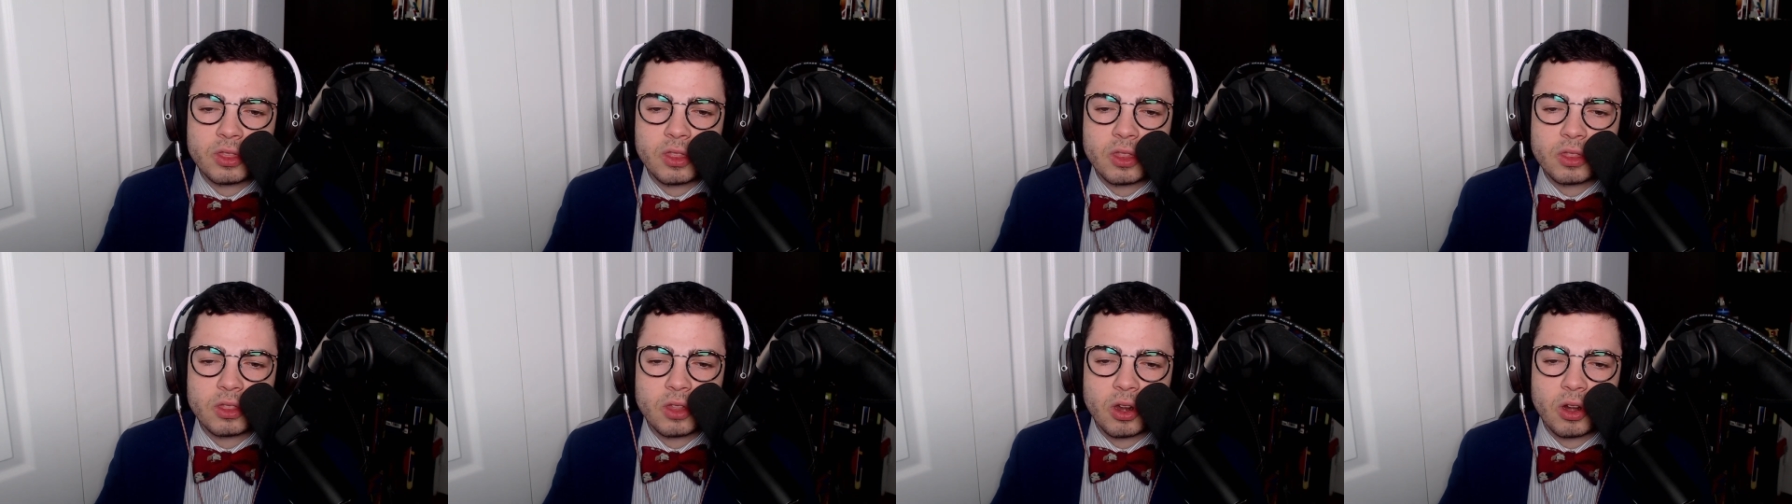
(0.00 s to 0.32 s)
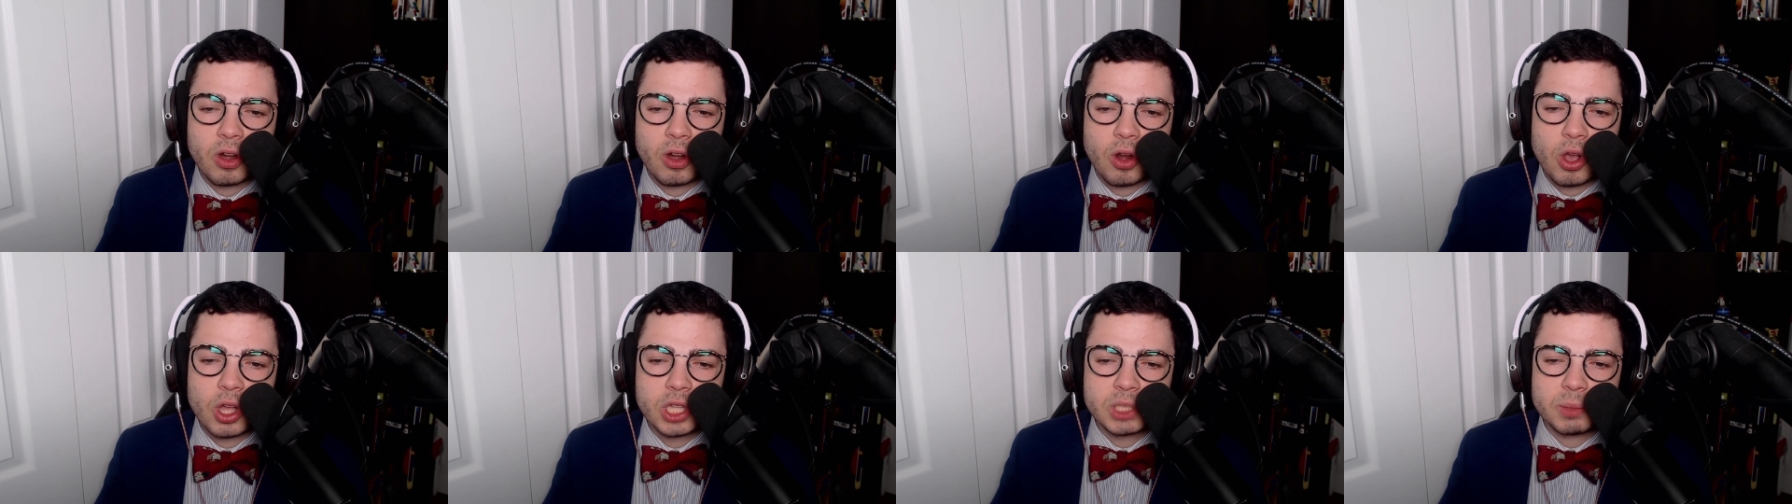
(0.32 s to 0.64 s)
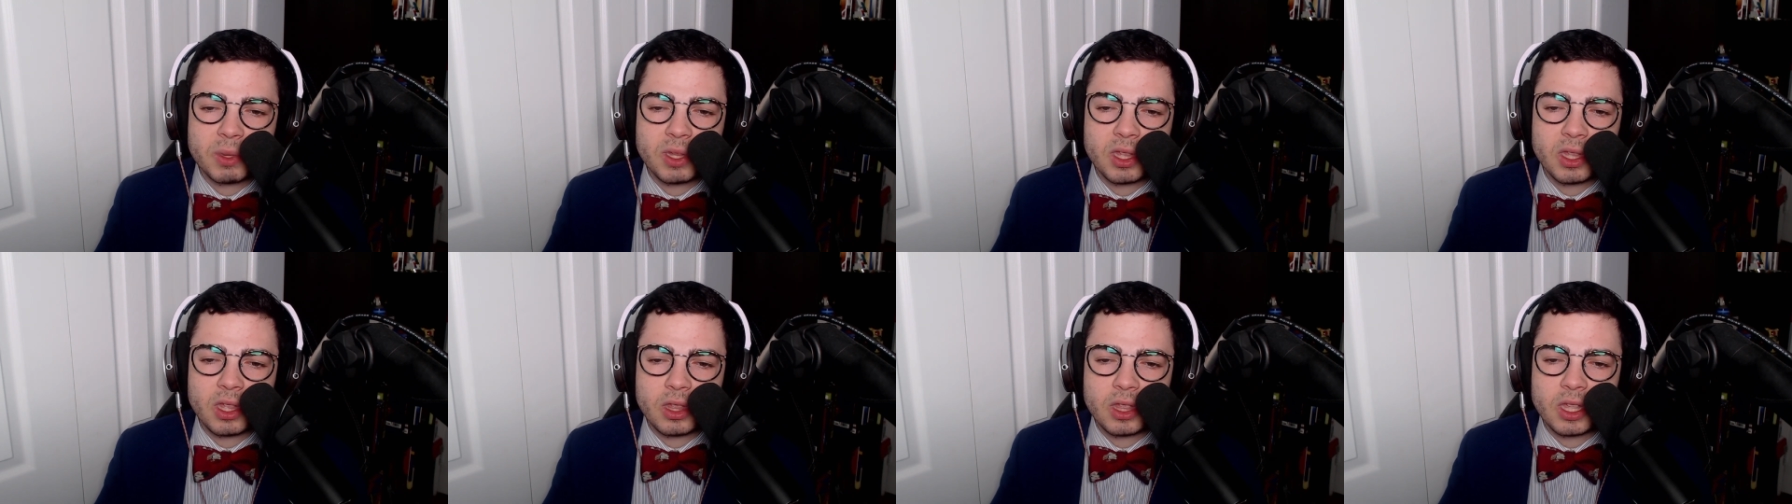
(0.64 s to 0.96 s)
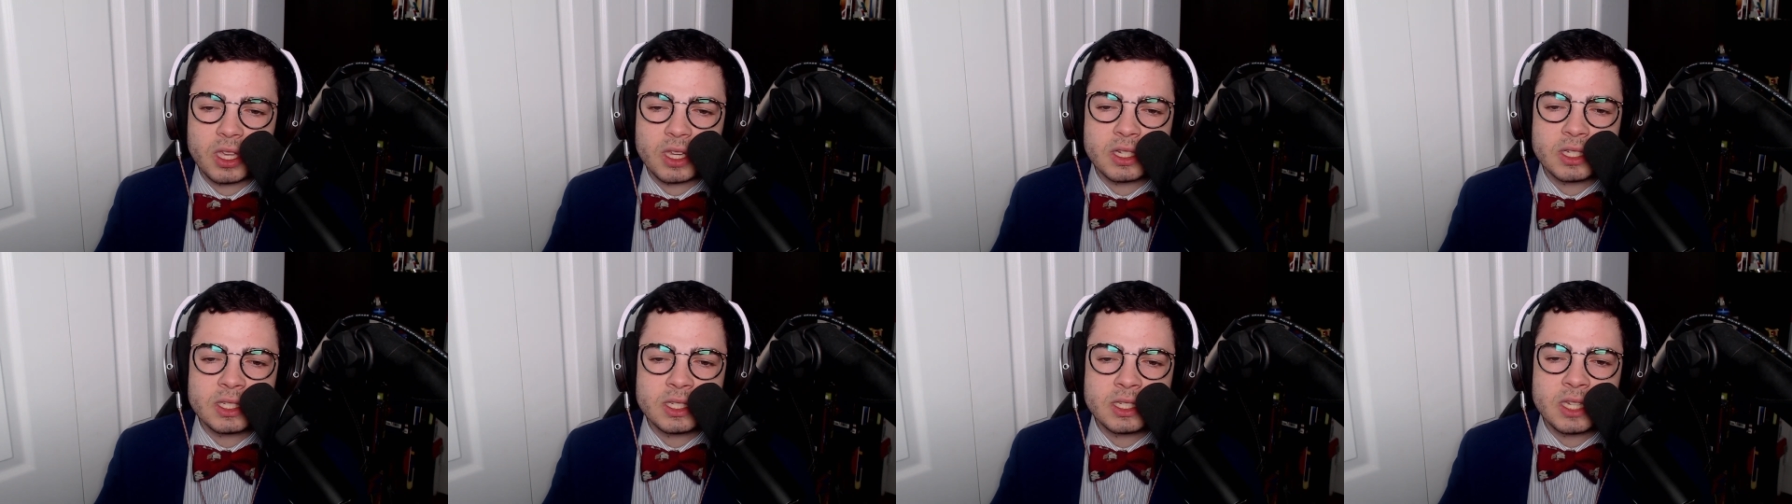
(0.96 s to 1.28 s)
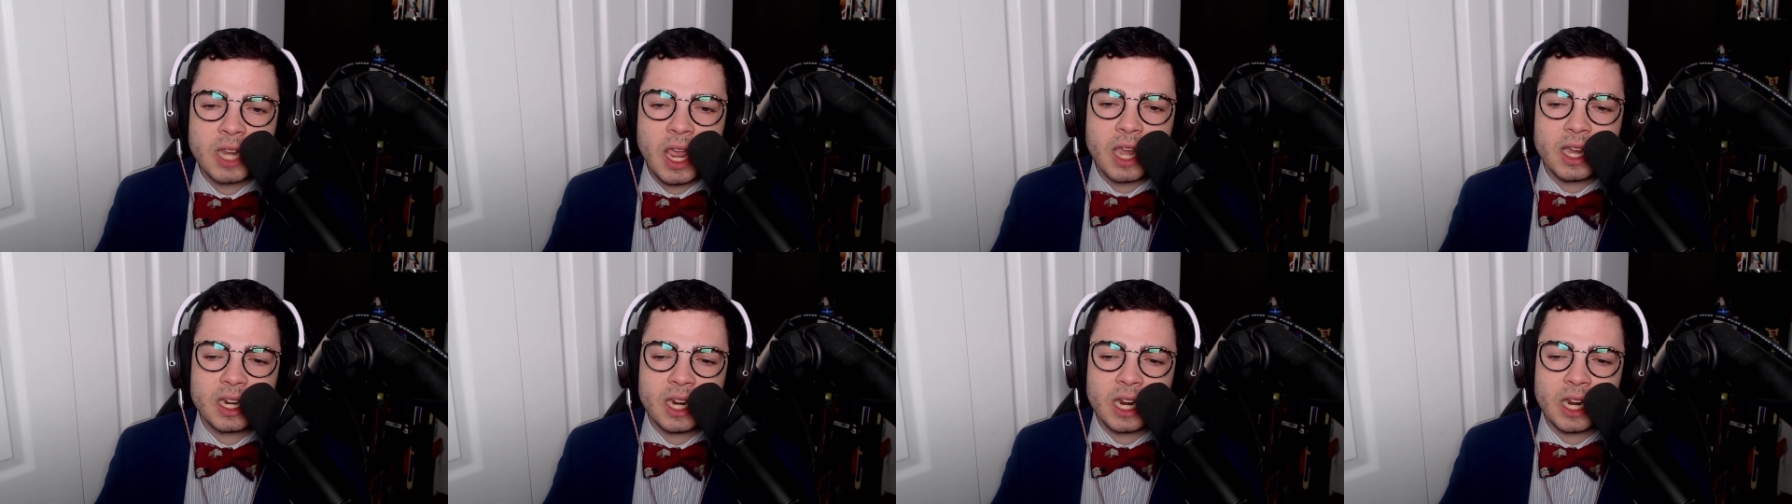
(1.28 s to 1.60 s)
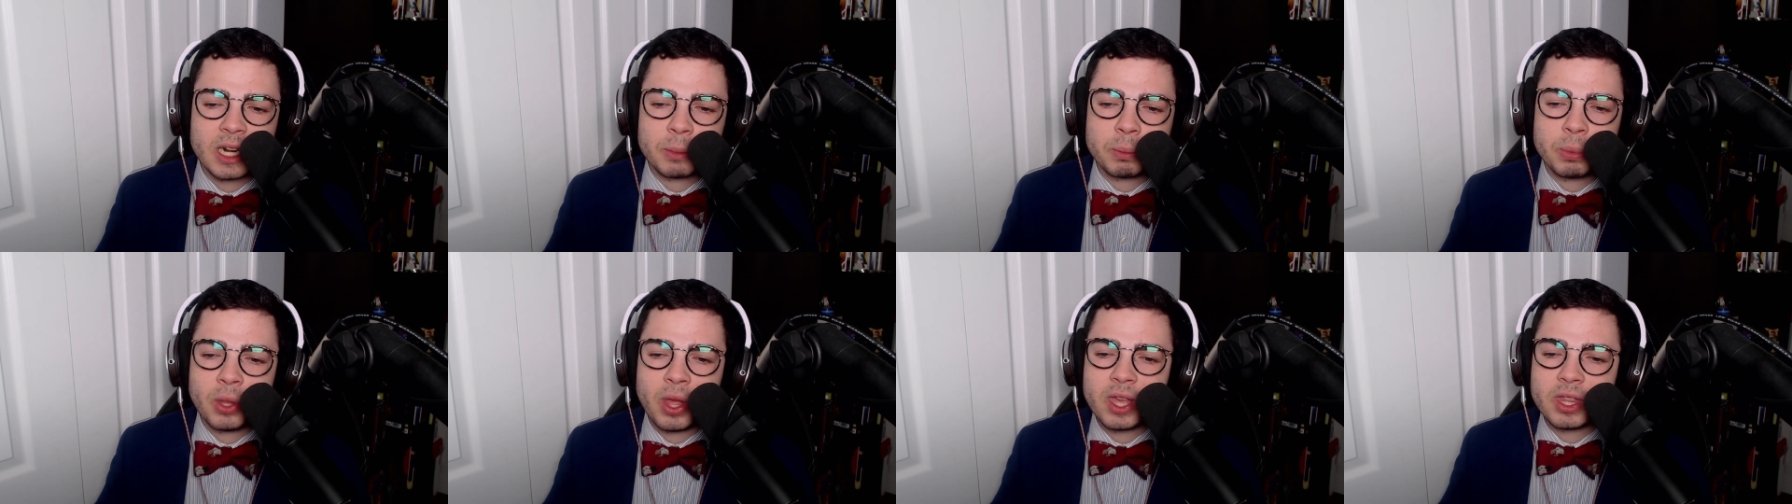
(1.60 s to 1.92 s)
ultimately taken out
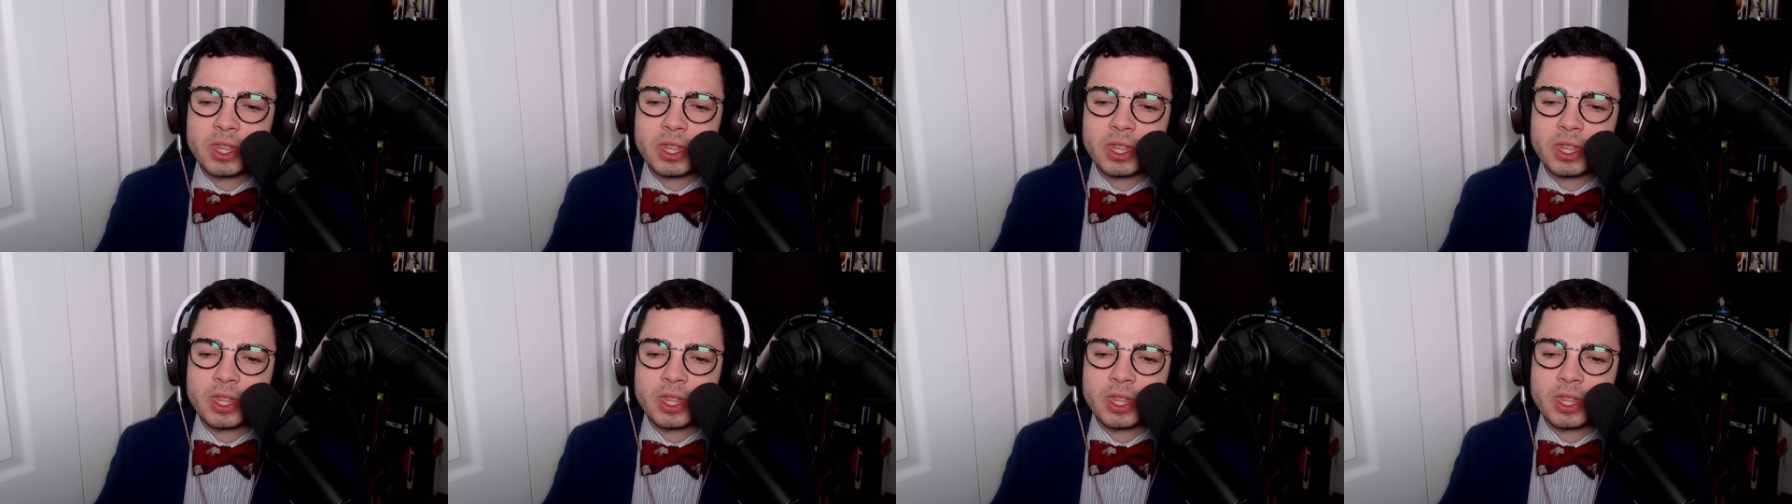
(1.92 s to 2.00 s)
of play.